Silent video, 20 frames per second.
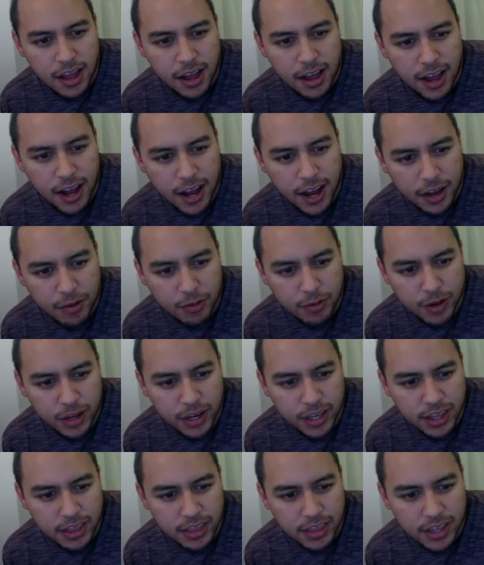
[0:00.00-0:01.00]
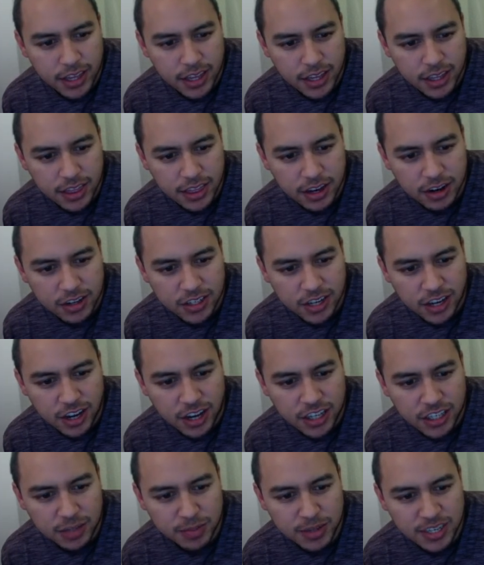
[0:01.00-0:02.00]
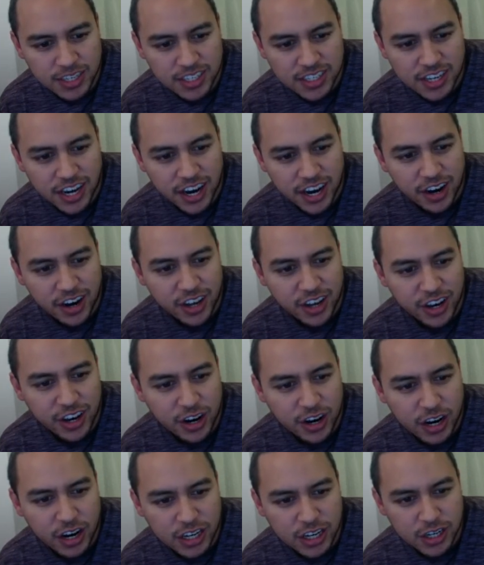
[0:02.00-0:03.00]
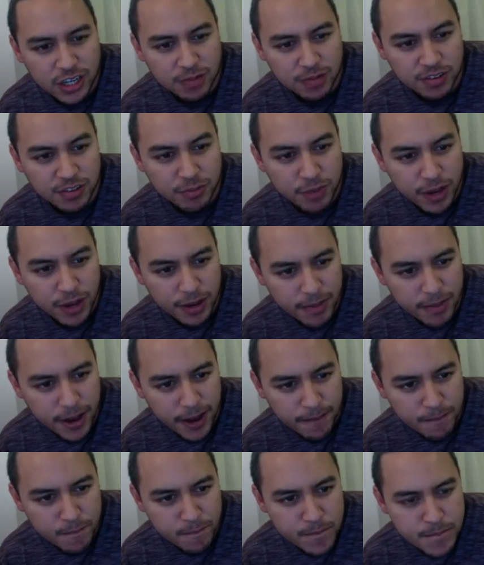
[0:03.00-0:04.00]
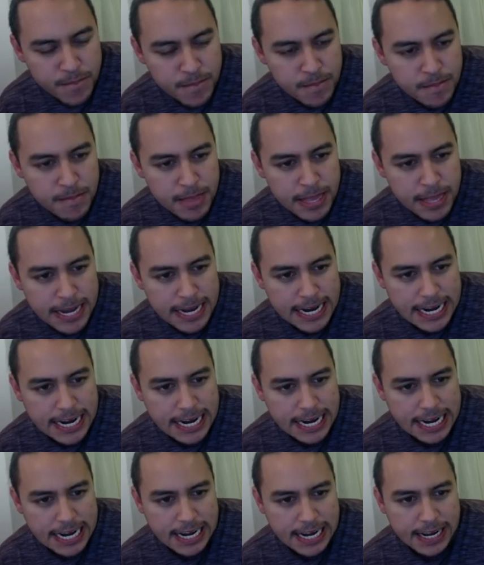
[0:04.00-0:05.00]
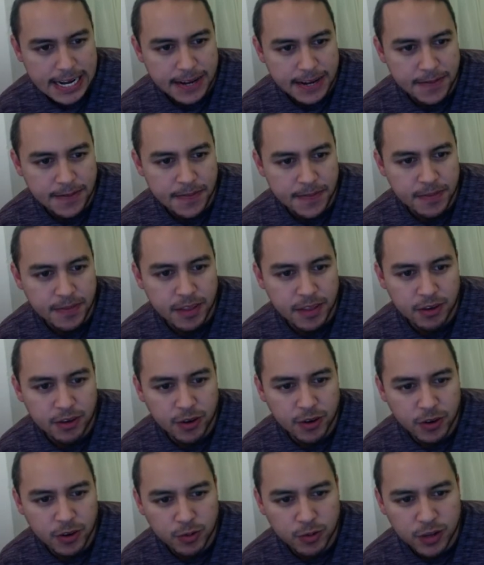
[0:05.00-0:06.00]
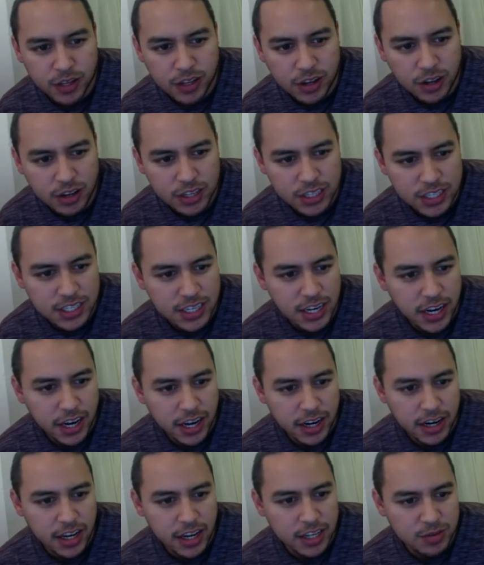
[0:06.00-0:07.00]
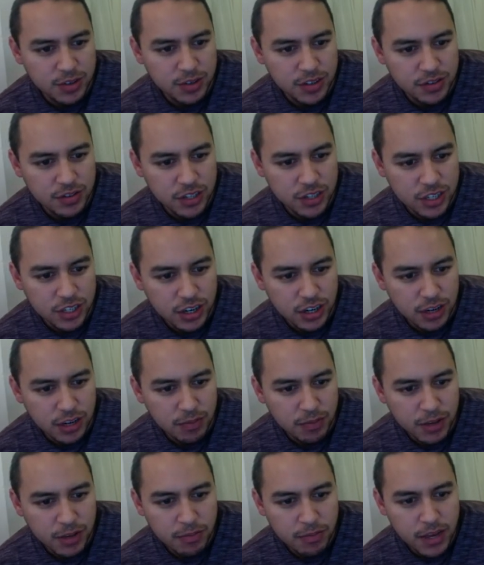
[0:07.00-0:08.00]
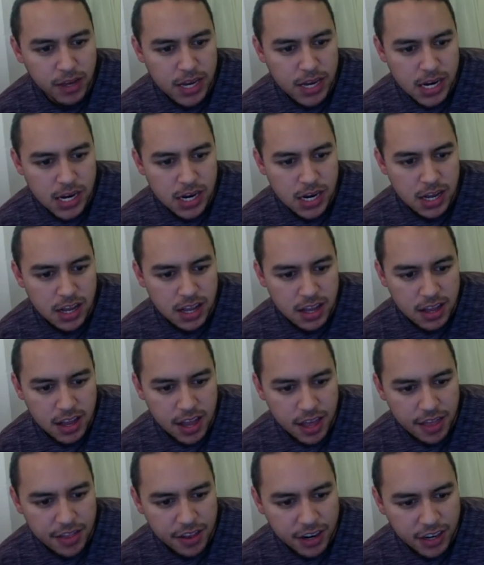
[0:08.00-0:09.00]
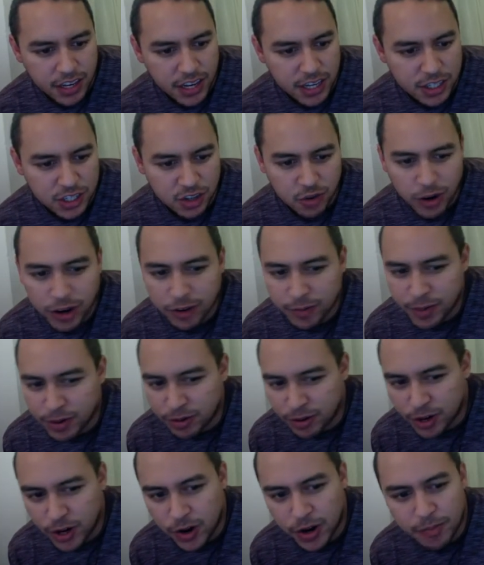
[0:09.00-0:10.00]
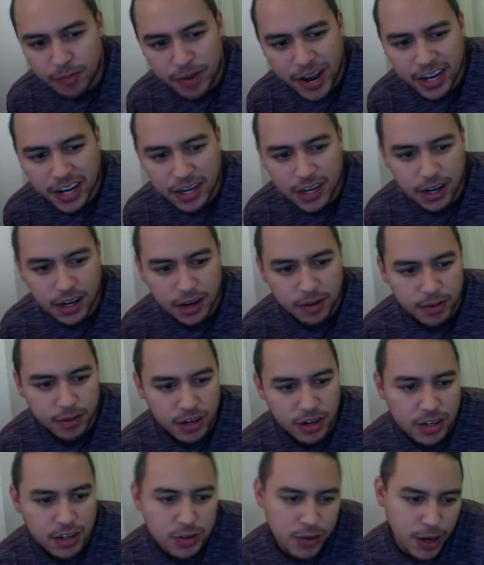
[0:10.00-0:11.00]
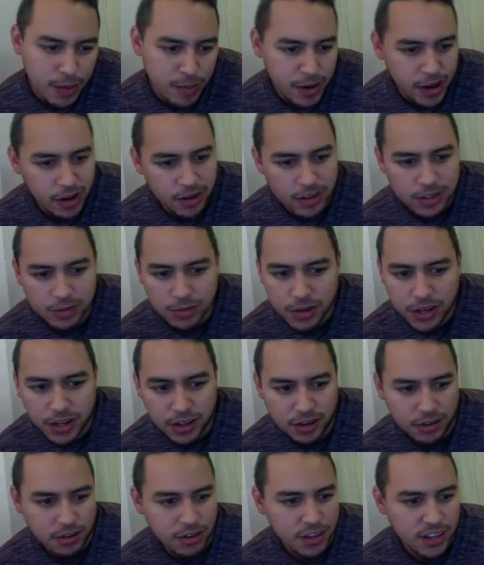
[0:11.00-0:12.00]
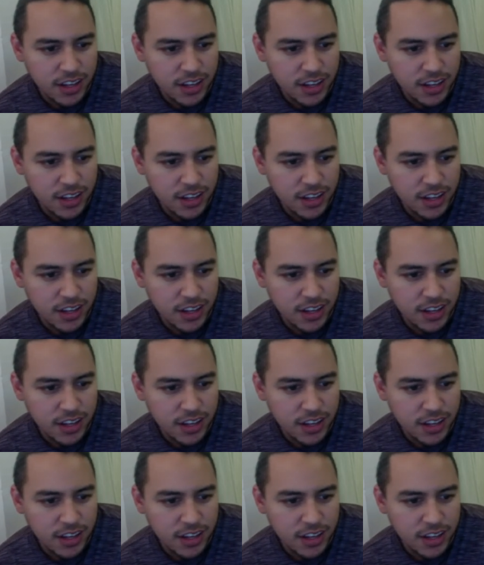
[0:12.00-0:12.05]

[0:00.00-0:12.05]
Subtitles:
I really think there's a lot to be desired here in terms of big men. Will Cauley-Stein as one of your starting big men, and then he has Greg Monroe at a backup, Dwight Powell as well.